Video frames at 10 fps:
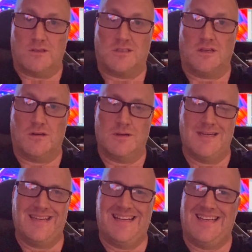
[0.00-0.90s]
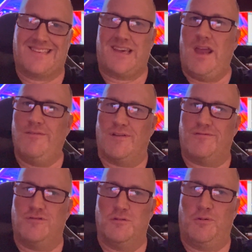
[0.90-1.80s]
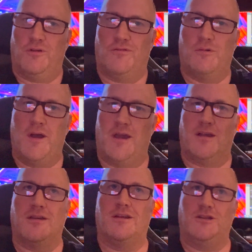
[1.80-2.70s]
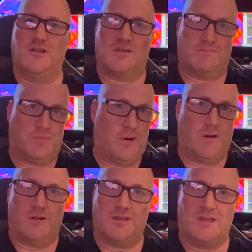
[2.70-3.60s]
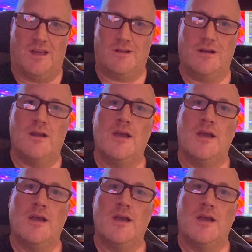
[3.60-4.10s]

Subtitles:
So it's kind of a foolproof way, and you just put it all together.